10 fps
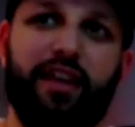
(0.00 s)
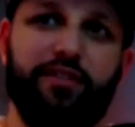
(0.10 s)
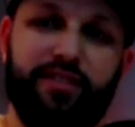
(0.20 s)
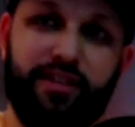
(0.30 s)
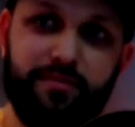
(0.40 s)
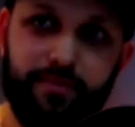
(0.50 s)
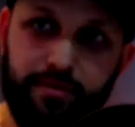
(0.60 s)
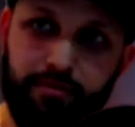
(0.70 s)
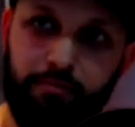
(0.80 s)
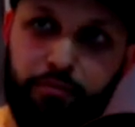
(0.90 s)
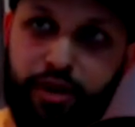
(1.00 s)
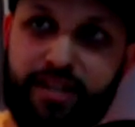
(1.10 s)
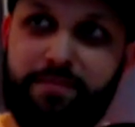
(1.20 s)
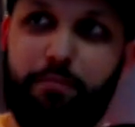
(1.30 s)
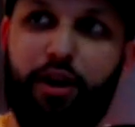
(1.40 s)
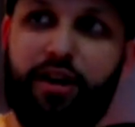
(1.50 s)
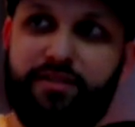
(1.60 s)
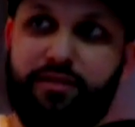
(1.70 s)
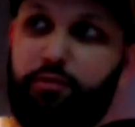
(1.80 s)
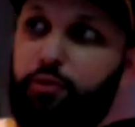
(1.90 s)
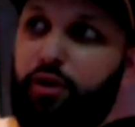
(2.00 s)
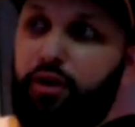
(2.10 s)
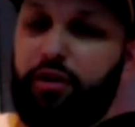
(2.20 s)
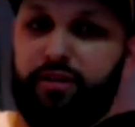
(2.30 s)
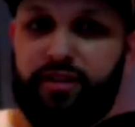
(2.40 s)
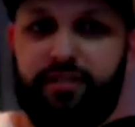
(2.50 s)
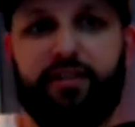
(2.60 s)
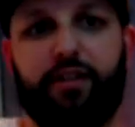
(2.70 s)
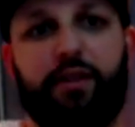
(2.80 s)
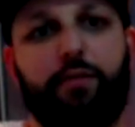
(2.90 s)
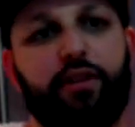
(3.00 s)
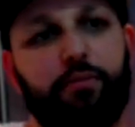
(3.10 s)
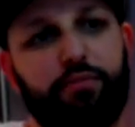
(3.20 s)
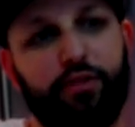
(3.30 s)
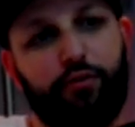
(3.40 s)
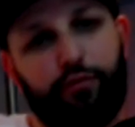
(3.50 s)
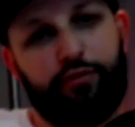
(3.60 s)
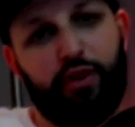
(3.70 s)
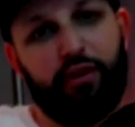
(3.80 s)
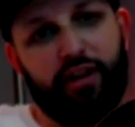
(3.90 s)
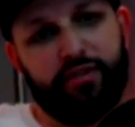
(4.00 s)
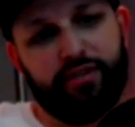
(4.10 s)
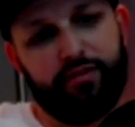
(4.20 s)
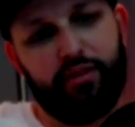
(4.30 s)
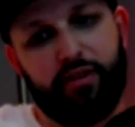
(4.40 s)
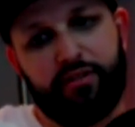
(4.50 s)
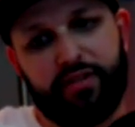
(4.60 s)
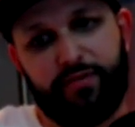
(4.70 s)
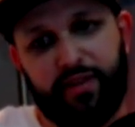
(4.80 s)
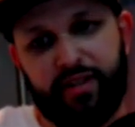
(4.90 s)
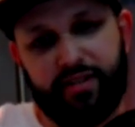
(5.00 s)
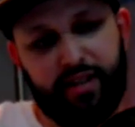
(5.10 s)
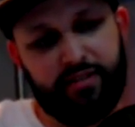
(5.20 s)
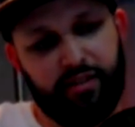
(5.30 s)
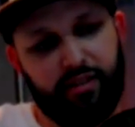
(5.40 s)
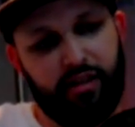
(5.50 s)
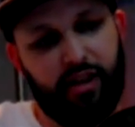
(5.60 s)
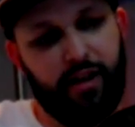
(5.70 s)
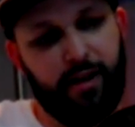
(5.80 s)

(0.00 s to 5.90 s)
Yeah, there's like crazy moss on the wall, and we're here at beautiful Floathouse Studios. It's fantastic.